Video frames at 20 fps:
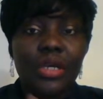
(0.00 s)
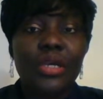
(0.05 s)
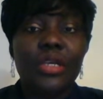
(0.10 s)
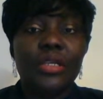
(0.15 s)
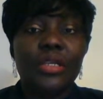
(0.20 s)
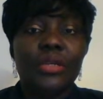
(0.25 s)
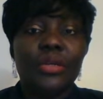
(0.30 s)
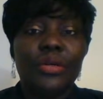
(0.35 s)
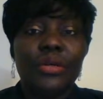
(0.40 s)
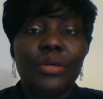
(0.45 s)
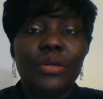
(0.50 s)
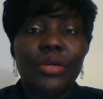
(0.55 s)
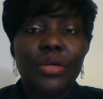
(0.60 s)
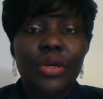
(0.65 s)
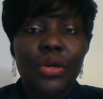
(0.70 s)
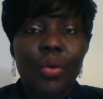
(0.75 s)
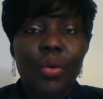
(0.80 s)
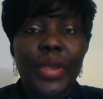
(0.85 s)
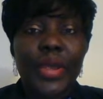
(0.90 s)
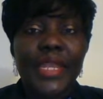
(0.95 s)

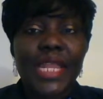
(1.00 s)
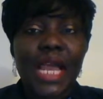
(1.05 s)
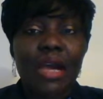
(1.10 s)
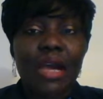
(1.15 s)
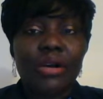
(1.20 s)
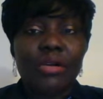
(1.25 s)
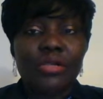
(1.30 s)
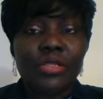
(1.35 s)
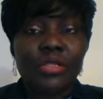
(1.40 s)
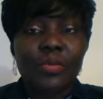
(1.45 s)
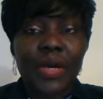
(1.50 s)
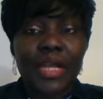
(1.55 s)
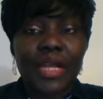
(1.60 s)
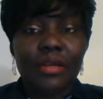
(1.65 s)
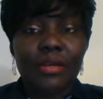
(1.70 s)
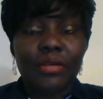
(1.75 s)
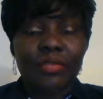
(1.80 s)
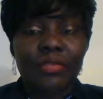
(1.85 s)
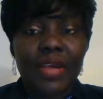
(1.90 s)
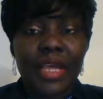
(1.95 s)
win her husband
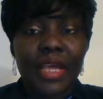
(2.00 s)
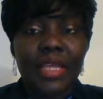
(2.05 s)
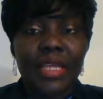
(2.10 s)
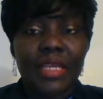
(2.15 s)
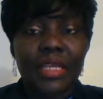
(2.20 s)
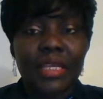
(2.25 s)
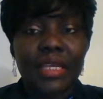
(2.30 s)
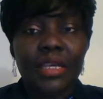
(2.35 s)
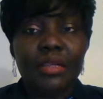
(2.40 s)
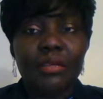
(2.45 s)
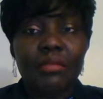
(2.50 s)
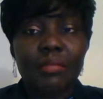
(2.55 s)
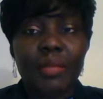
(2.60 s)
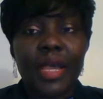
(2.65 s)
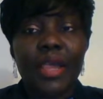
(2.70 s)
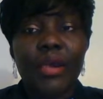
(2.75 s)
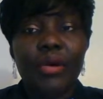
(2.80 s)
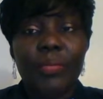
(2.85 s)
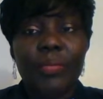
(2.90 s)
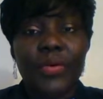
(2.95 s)
over again
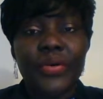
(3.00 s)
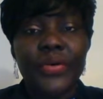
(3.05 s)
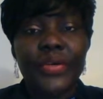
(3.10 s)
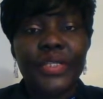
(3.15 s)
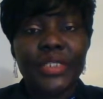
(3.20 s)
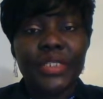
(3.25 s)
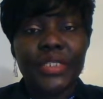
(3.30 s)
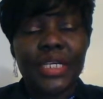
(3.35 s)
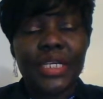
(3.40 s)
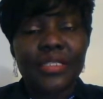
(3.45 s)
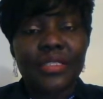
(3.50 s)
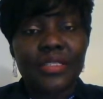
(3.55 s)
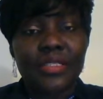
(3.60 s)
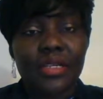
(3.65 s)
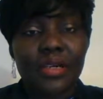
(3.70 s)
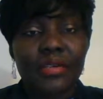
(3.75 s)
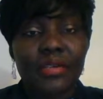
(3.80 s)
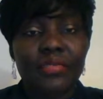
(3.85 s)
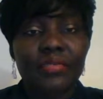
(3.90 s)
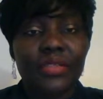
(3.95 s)
by upgrading
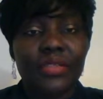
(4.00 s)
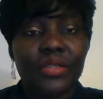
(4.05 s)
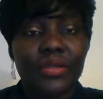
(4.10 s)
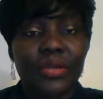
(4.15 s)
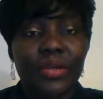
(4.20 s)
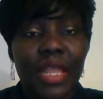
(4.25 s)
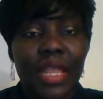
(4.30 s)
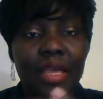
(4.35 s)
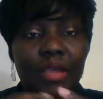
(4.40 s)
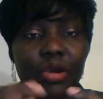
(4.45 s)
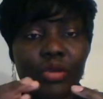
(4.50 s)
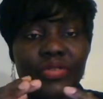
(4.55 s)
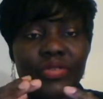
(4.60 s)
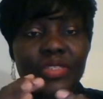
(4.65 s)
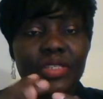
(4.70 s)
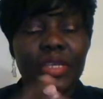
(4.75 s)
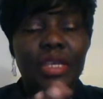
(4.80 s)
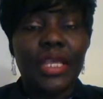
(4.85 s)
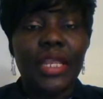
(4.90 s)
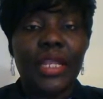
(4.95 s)
herself, like
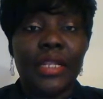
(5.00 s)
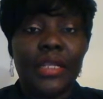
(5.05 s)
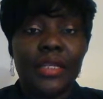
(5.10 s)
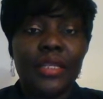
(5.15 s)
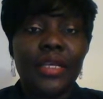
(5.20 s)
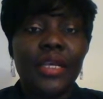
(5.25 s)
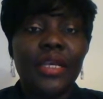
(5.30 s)
upscaling.